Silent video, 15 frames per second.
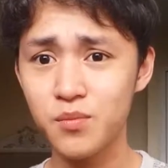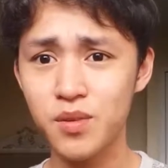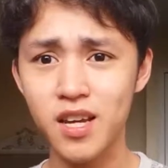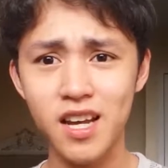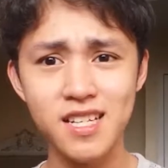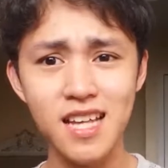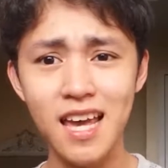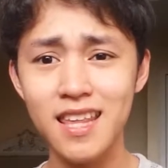
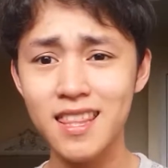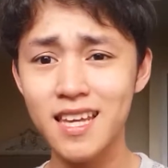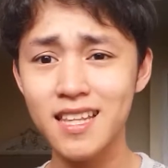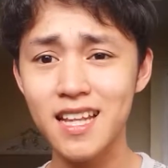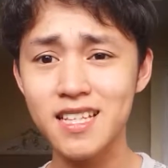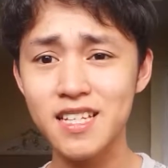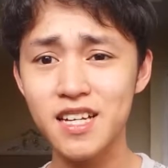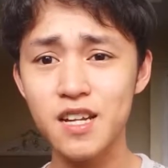because I
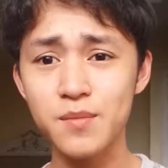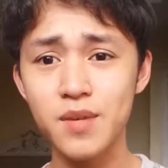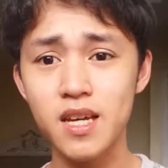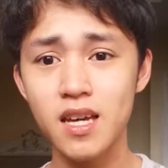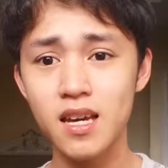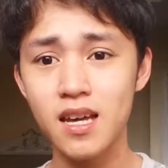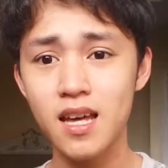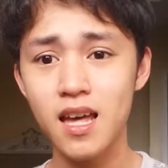think that's gonna
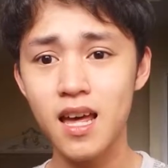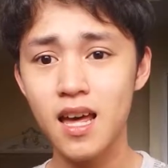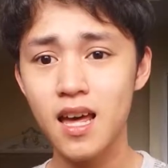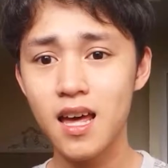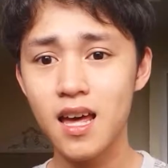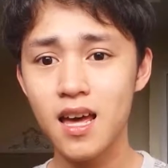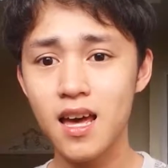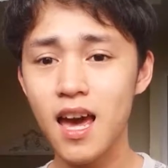be,
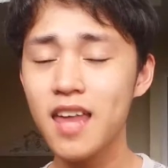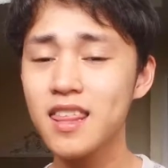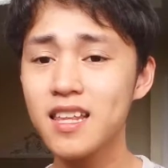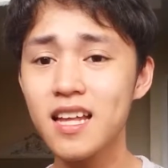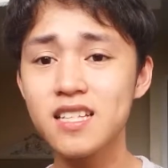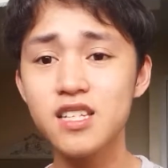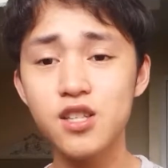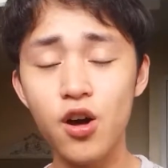I
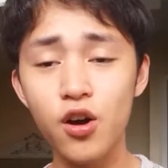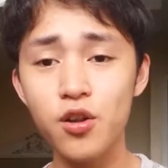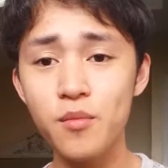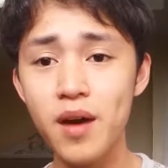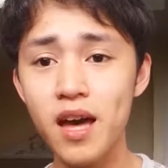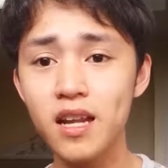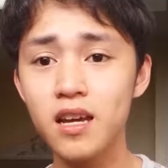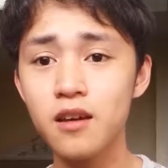think that's an
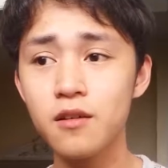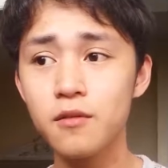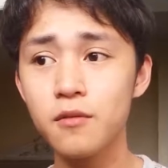automatic